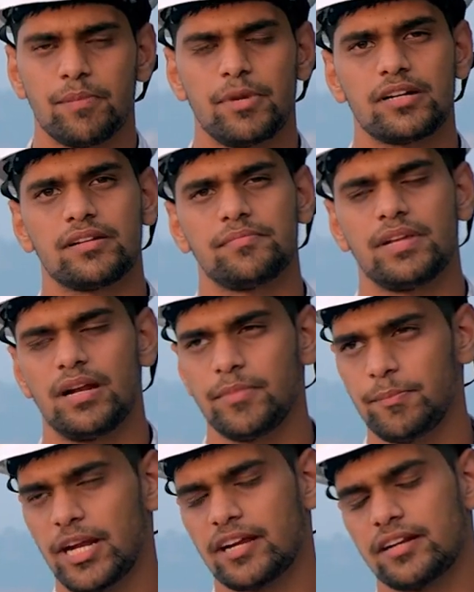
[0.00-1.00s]
but let
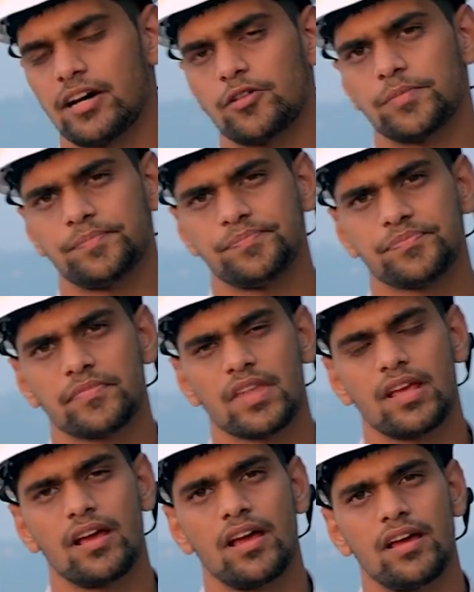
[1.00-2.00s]
me break it down.
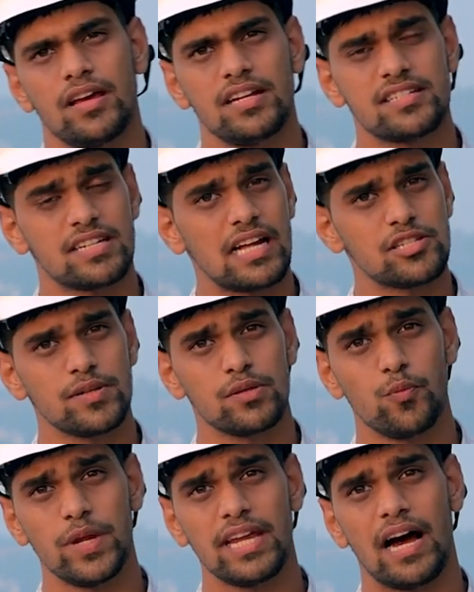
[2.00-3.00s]
It starts
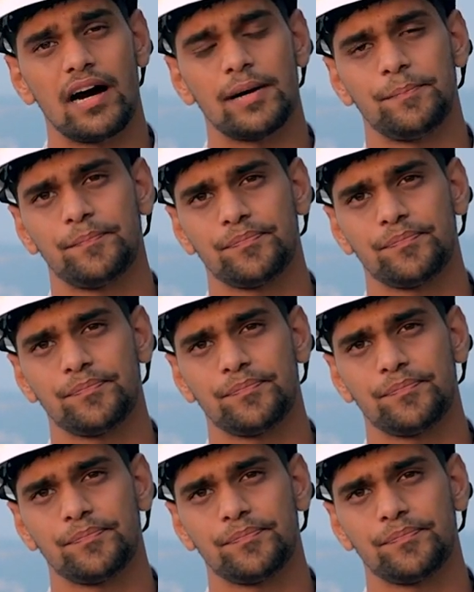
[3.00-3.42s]
with "we are."